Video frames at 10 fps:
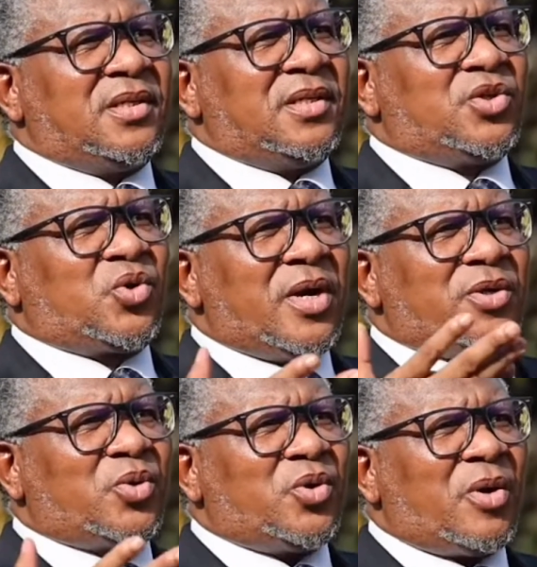is going
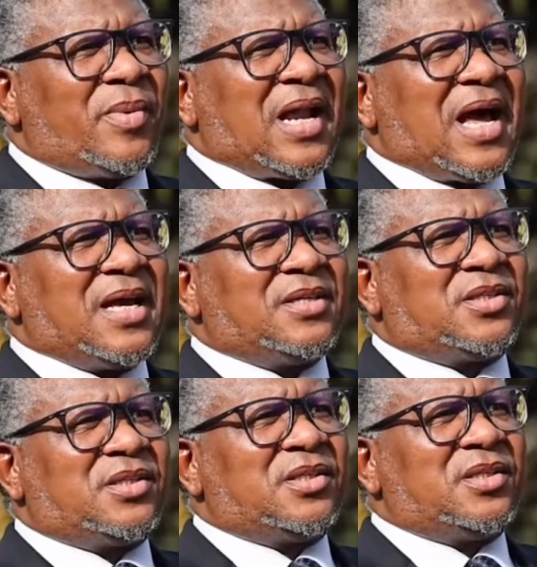to
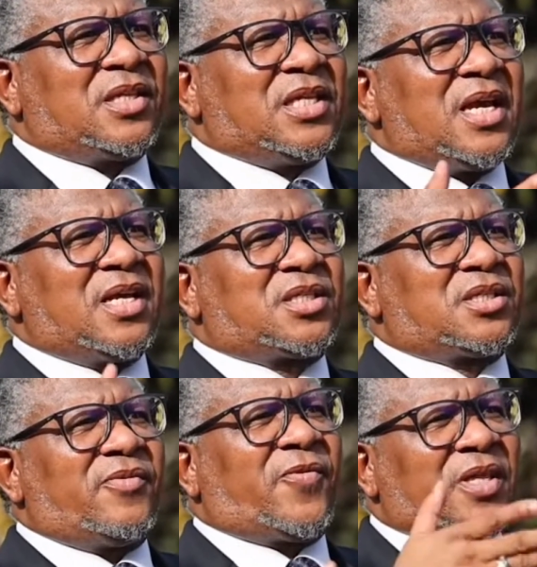normalize
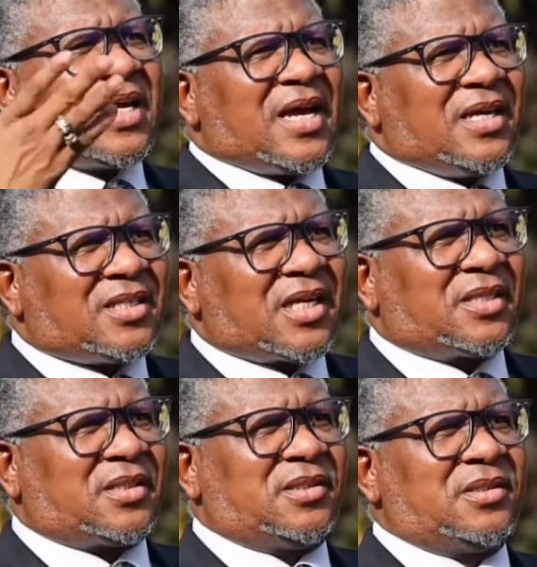things for their
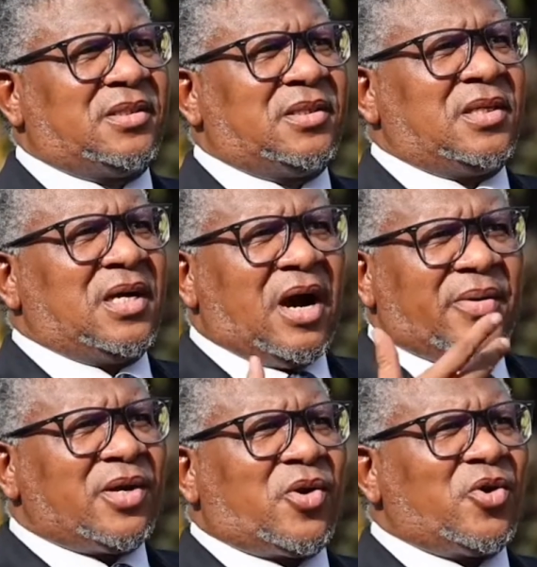interest.
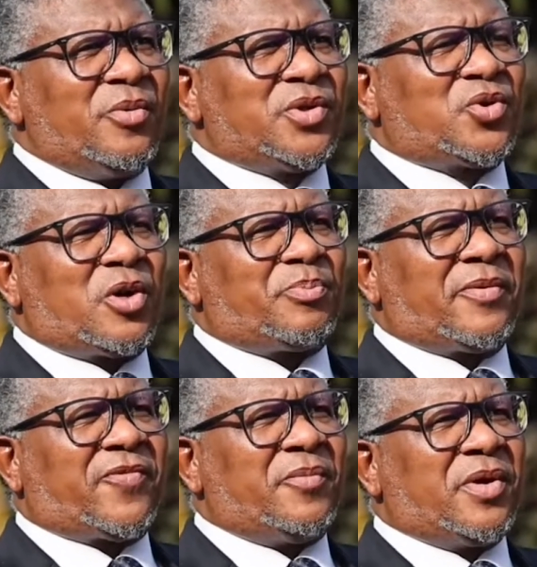Our economy is not
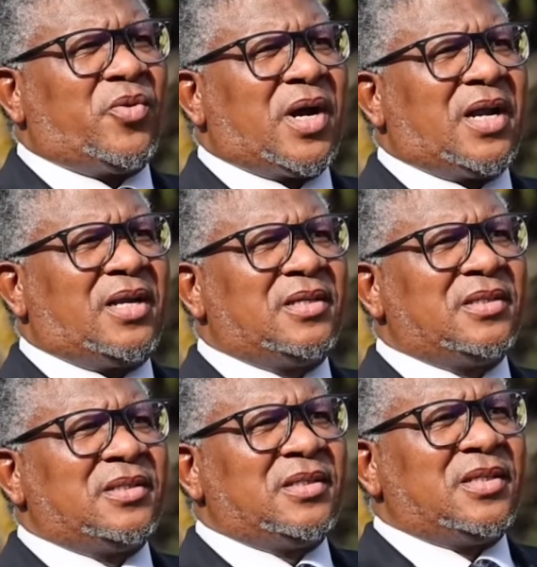performing well.
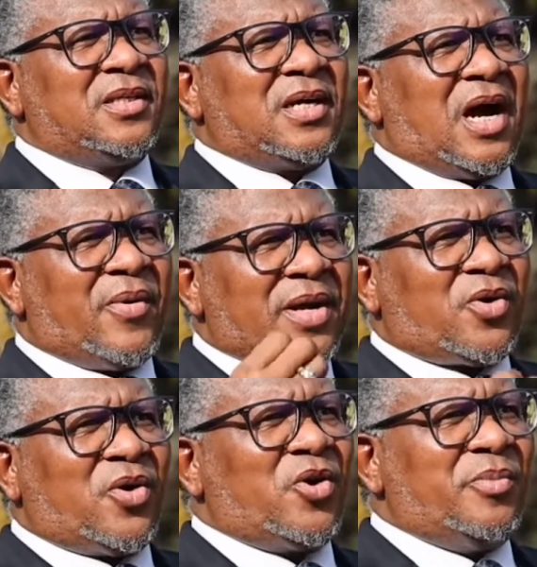Our
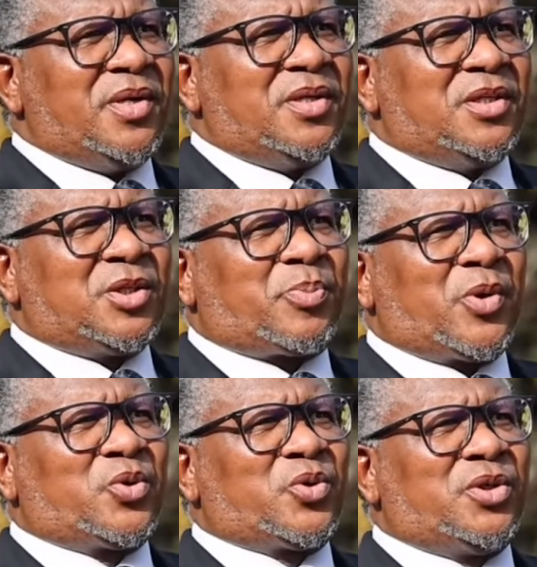economy is
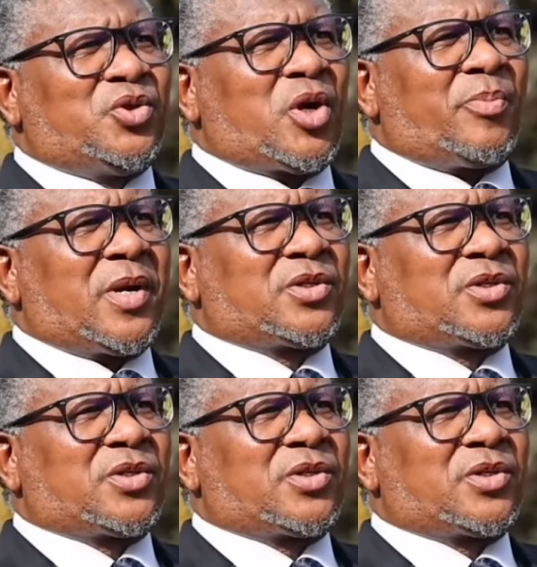producing jobless